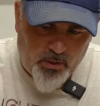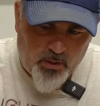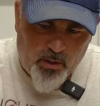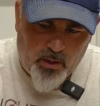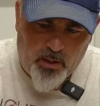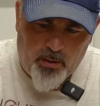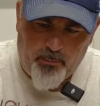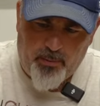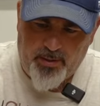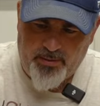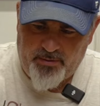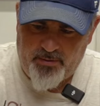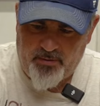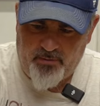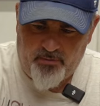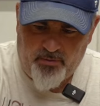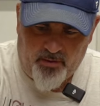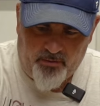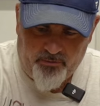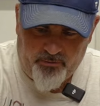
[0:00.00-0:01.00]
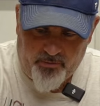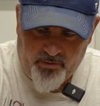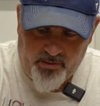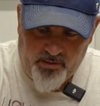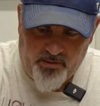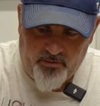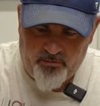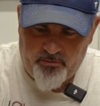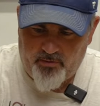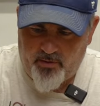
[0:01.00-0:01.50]
I did test the
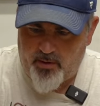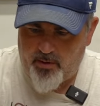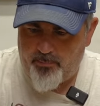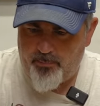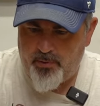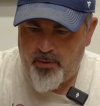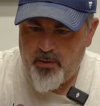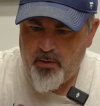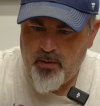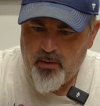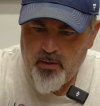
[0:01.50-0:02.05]
e-stop,